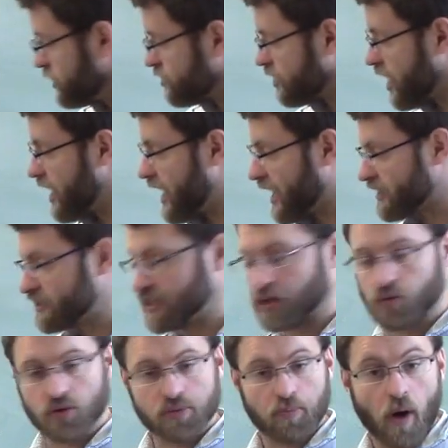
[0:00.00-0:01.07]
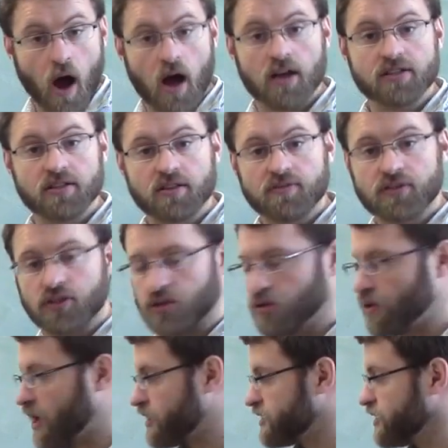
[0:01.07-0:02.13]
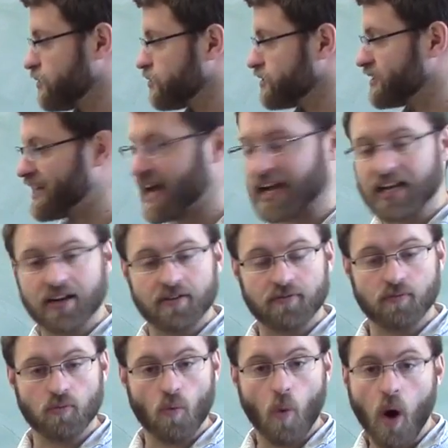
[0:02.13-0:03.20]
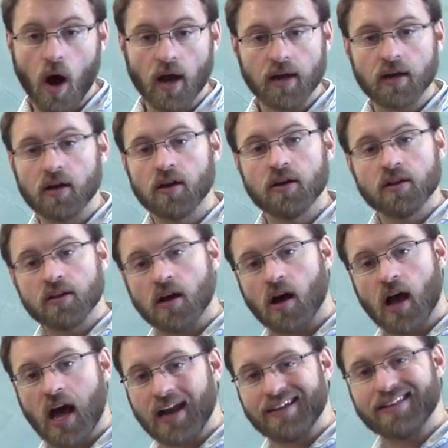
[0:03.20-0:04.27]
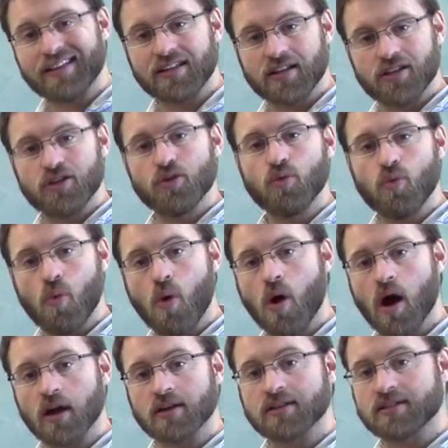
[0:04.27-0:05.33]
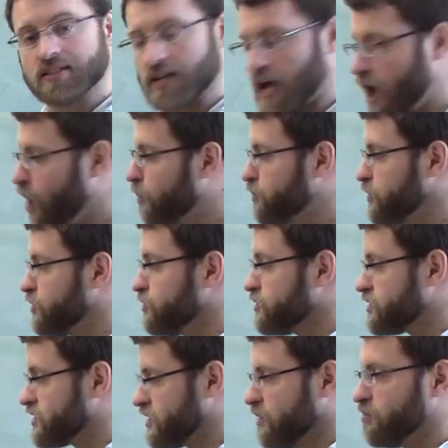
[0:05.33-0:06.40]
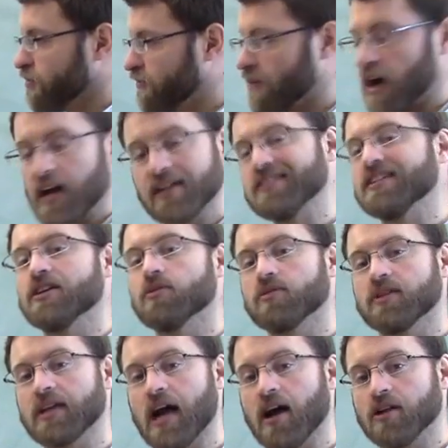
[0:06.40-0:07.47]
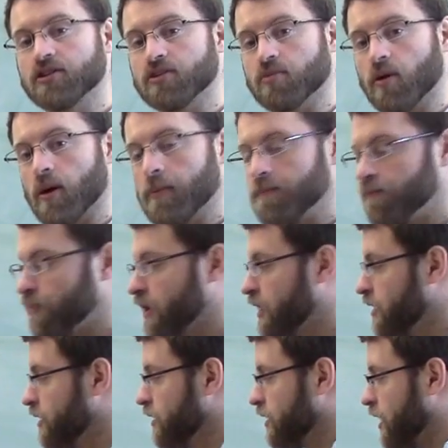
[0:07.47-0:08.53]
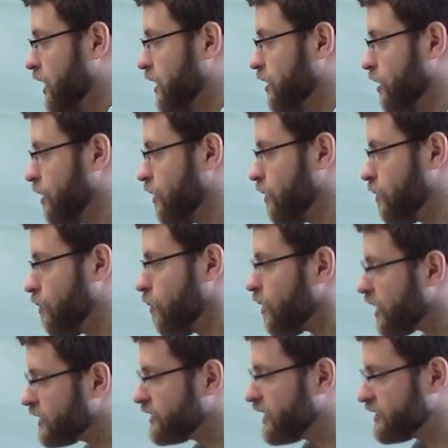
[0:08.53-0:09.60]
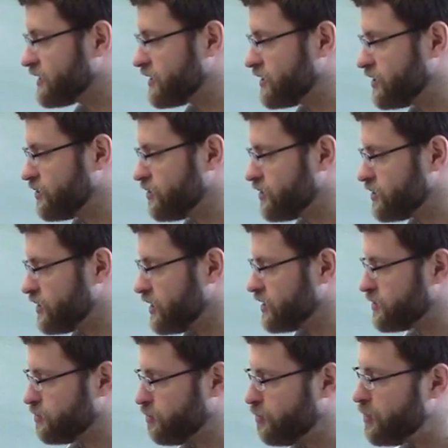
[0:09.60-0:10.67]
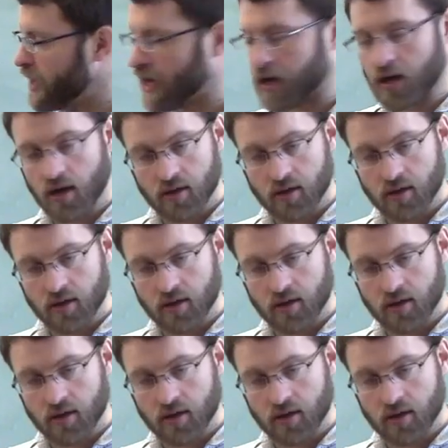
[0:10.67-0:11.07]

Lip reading: try x equals +2, x equals -1. Anything that you want to help you simplify and deal with the algebra. What I'd like to do is pick